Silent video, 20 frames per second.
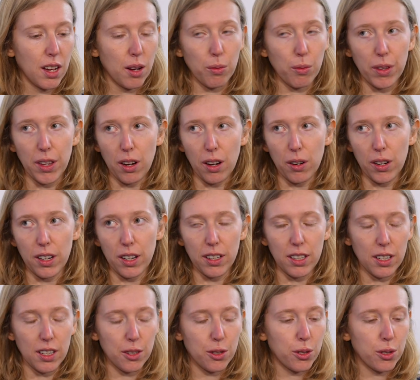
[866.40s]
and without
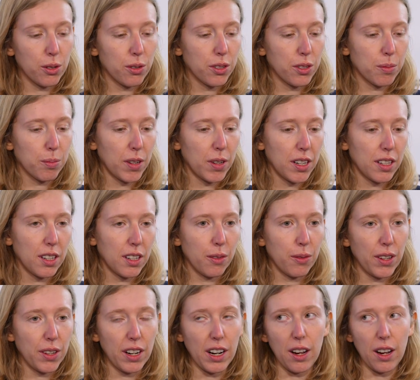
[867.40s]
any issues. But
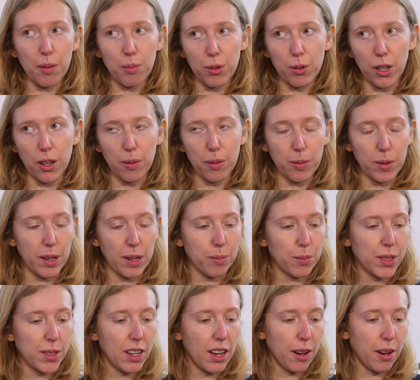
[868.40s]
if there are
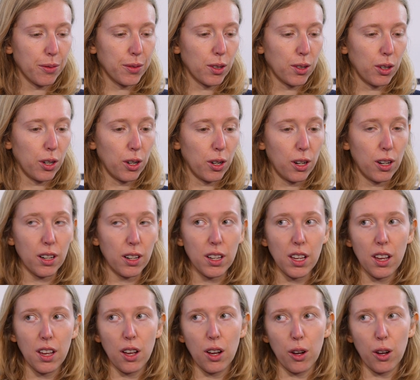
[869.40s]
problems after all,
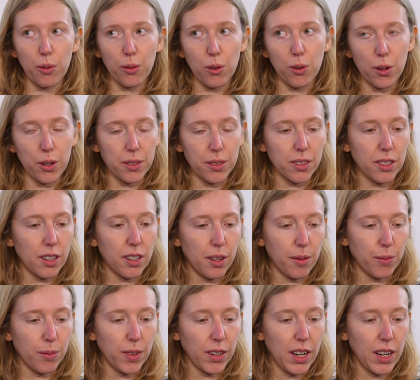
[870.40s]
of course,
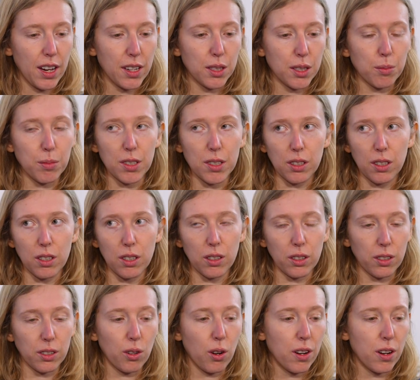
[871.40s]
the customers can
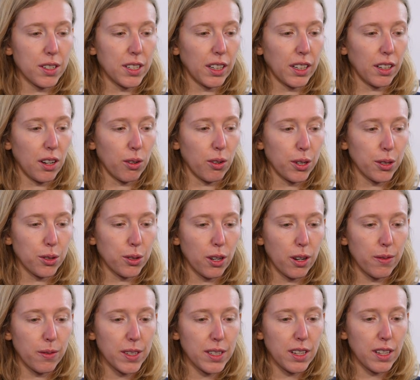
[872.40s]
contact our
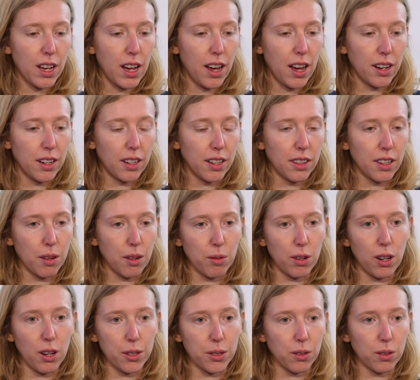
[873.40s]
service line, and they will
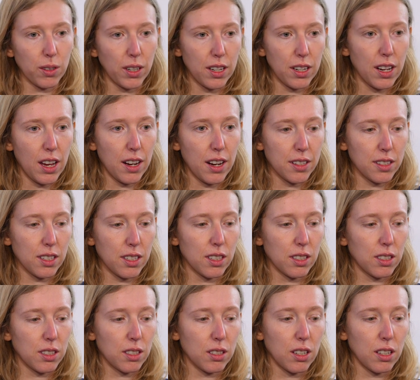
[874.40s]
also get
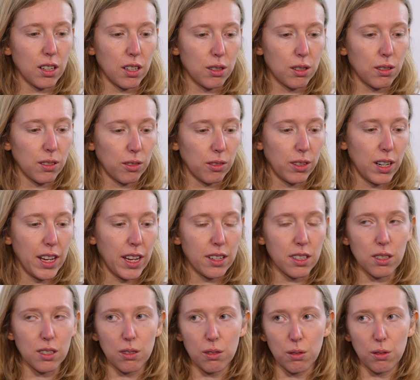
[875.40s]
answers
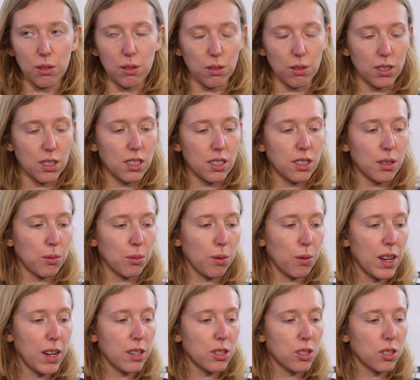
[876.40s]
related to system
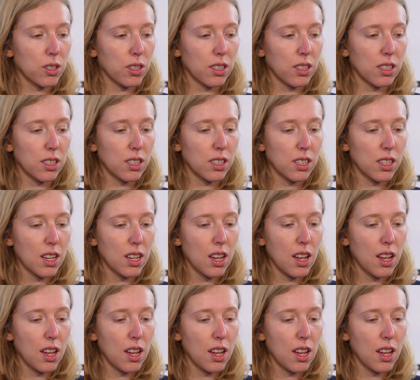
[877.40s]
questions.